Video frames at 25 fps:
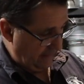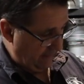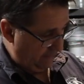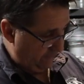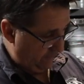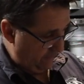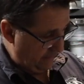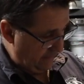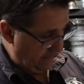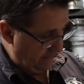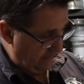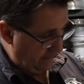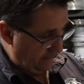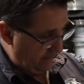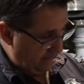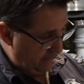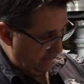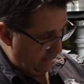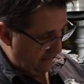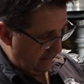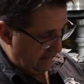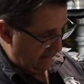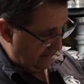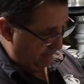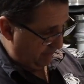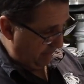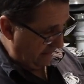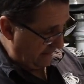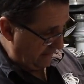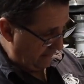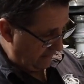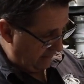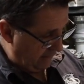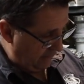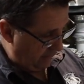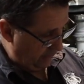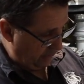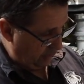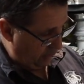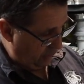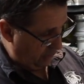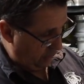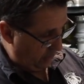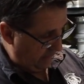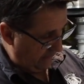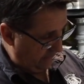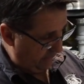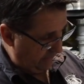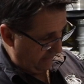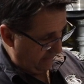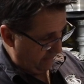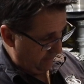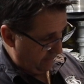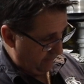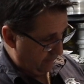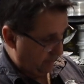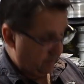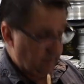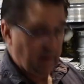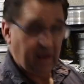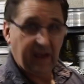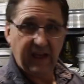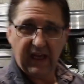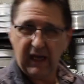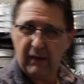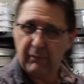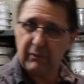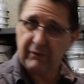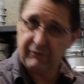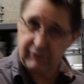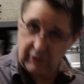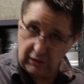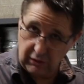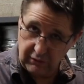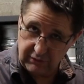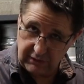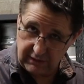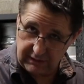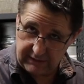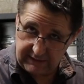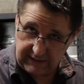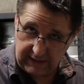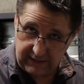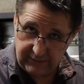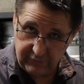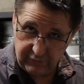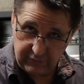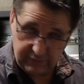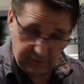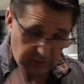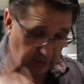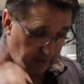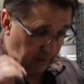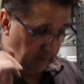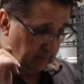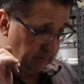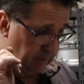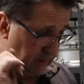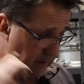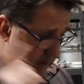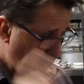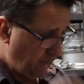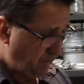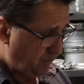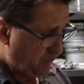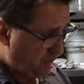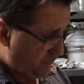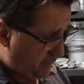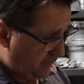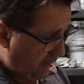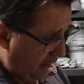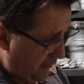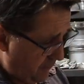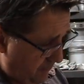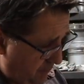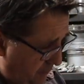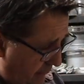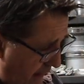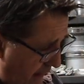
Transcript: have the spigot going all the way around. And we've told you this 100 times, don't